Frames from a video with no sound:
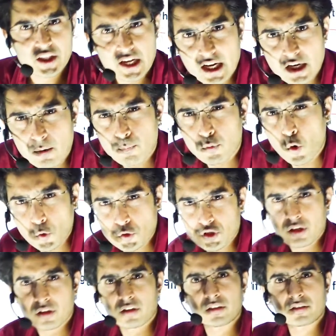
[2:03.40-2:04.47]
they can approach
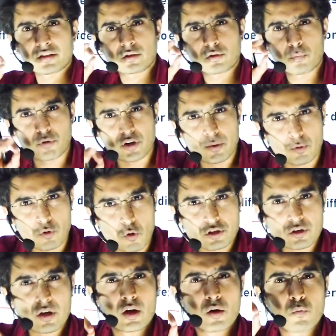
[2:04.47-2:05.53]
the Supreme Court.
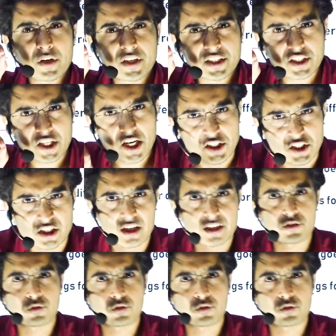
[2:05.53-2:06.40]
We discussed that